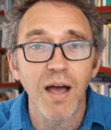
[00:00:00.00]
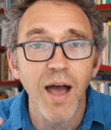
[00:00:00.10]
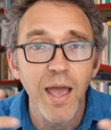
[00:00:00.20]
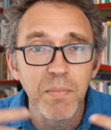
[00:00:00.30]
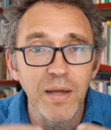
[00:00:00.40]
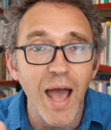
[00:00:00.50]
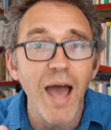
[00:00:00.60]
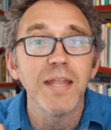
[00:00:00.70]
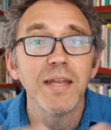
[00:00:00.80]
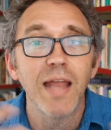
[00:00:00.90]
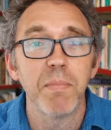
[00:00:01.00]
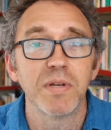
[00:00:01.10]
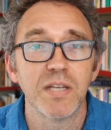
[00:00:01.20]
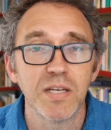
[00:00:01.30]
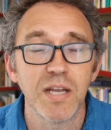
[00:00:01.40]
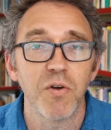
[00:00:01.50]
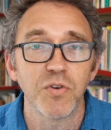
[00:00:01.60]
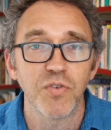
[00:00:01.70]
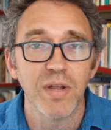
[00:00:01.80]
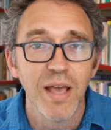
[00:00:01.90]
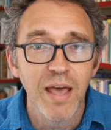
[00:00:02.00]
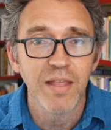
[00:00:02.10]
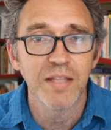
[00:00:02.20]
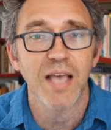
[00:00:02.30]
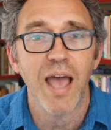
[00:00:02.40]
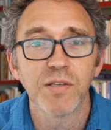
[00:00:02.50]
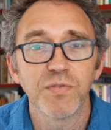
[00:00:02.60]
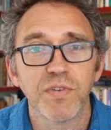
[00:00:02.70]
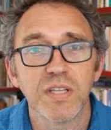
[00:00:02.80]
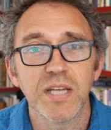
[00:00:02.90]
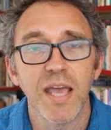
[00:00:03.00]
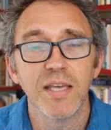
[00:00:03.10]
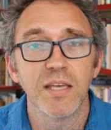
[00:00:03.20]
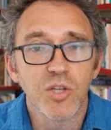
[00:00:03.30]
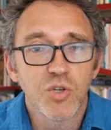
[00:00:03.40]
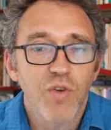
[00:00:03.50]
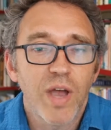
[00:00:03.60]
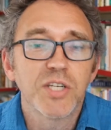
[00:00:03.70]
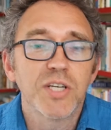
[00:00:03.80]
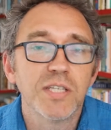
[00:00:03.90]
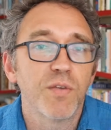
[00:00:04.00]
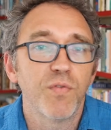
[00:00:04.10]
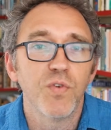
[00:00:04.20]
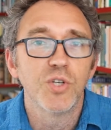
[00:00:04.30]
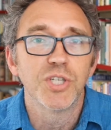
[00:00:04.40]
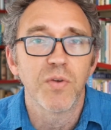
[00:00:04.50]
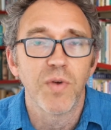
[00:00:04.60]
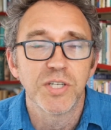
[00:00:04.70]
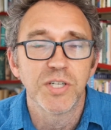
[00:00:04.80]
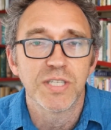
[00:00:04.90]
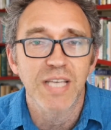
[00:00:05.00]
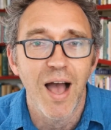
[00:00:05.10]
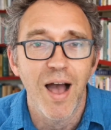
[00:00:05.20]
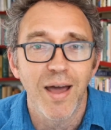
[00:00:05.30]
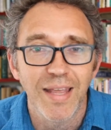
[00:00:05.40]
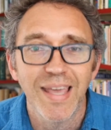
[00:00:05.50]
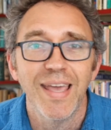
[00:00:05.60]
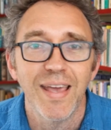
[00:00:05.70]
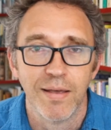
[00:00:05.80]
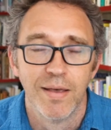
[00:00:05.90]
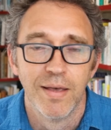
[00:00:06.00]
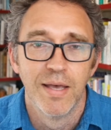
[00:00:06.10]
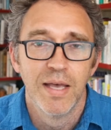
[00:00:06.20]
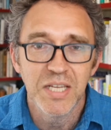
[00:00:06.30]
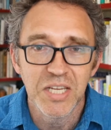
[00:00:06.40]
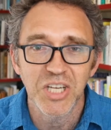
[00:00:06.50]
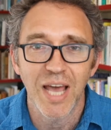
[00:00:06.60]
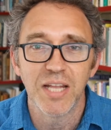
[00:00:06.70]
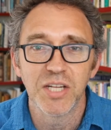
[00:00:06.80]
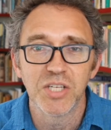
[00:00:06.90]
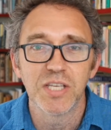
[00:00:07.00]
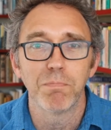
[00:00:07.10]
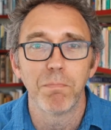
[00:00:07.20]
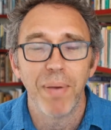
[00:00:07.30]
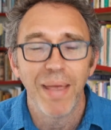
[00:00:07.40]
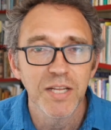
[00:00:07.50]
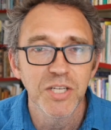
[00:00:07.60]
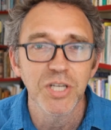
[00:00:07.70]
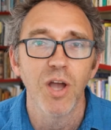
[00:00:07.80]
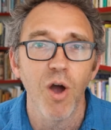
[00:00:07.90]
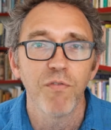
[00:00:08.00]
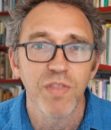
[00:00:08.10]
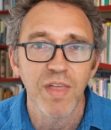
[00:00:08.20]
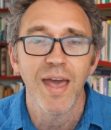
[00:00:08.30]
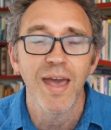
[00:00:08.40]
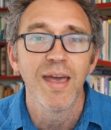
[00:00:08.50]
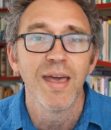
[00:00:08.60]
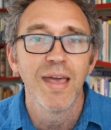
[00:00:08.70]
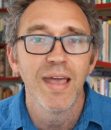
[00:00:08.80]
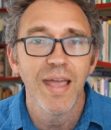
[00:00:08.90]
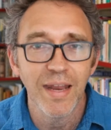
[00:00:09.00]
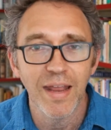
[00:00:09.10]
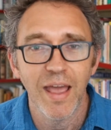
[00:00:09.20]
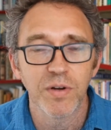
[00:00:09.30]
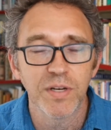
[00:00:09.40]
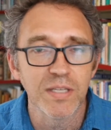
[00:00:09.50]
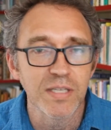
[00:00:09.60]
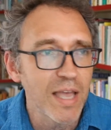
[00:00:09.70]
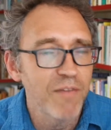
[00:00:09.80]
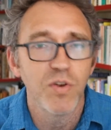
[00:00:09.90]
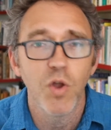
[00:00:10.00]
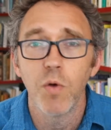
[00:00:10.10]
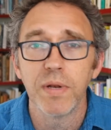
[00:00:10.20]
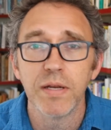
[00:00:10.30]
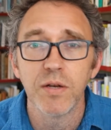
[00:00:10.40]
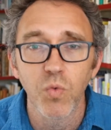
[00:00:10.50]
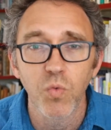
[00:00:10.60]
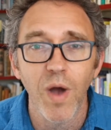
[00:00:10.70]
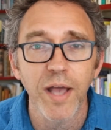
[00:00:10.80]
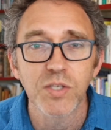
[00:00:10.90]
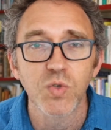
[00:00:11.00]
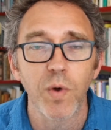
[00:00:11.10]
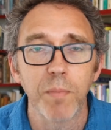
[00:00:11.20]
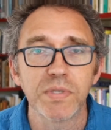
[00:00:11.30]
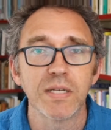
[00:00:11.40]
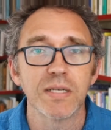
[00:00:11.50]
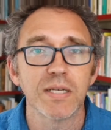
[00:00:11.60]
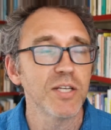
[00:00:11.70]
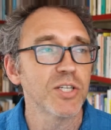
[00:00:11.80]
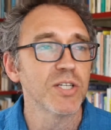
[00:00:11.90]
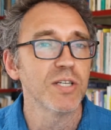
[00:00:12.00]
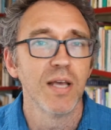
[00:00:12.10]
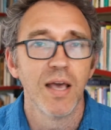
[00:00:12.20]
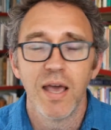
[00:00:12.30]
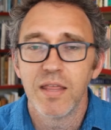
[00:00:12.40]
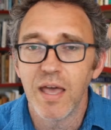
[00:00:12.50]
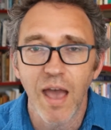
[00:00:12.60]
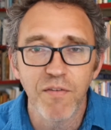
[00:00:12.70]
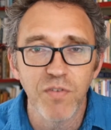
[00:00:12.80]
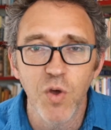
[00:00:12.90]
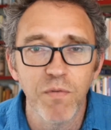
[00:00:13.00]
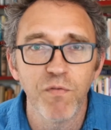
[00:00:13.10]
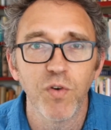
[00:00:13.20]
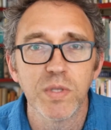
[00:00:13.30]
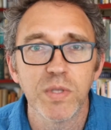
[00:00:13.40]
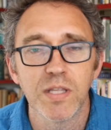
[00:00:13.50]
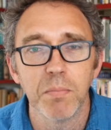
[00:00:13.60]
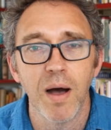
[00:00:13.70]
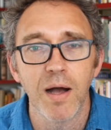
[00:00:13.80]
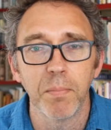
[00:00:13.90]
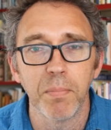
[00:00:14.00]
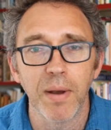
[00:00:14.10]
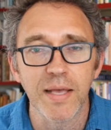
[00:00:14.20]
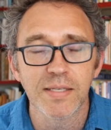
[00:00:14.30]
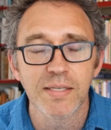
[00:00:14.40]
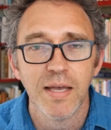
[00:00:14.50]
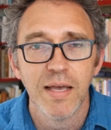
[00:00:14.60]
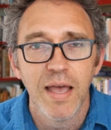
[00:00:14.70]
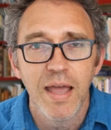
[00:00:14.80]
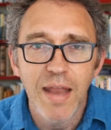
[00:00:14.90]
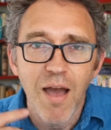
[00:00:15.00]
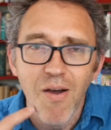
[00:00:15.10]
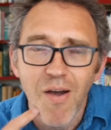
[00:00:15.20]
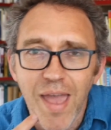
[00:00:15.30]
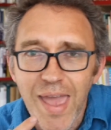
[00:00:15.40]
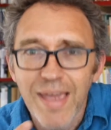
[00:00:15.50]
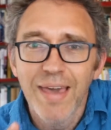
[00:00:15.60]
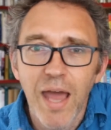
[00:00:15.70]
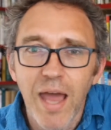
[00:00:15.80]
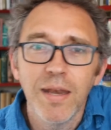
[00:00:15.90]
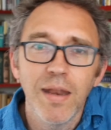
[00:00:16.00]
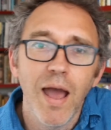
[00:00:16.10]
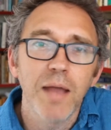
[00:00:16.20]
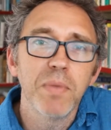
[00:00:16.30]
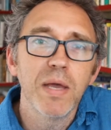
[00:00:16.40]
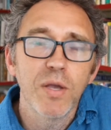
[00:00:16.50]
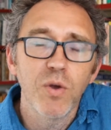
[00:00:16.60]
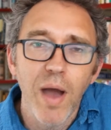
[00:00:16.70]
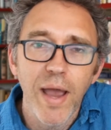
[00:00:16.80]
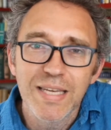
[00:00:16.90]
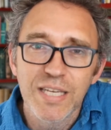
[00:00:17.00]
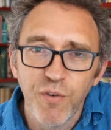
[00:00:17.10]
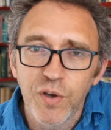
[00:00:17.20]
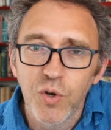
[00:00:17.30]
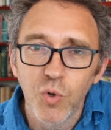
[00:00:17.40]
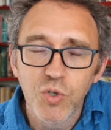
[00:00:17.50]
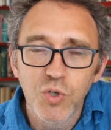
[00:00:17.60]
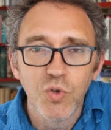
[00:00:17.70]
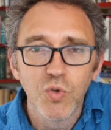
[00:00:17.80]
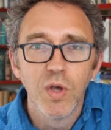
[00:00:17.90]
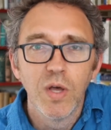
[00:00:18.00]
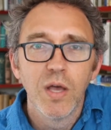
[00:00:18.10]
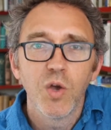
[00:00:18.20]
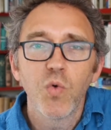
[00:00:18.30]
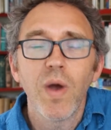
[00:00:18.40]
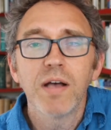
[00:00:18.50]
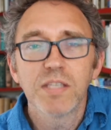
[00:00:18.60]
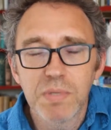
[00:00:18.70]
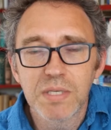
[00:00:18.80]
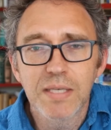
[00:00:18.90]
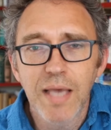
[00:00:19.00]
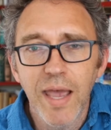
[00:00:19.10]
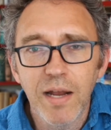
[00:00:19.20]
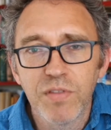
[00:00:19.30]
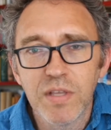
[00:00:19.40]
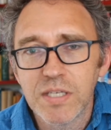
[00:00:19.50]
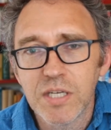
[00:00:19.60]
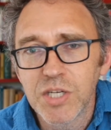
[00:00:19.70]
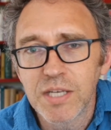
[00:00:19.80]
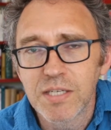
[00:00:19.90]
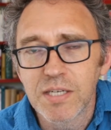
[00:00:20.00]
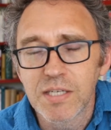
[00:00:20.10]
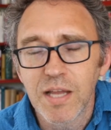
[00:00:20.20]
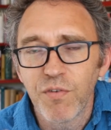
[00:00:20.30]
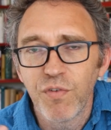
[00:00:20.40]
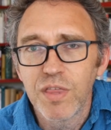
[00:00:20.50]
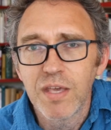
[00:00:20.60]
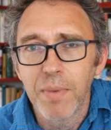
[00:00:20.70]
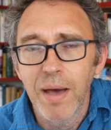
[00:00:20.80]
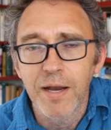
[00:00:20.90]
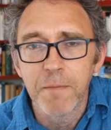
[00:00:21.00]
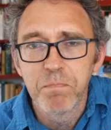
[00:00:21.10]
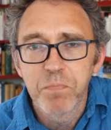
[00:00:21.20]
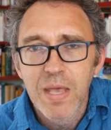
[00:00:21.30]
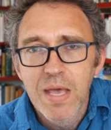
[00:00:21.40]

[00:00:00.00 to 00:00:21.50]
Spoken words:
time, an uninhabited territory that's ours for the taking. And the tragedy is that future generations aren't here to challenge this pillaging of their inheritance. They have no political rights or representation. They have no influence in the marketplace. Now, it can, I admit, be quite difficult to grasp the scale of this injustice. Now, if you think about it,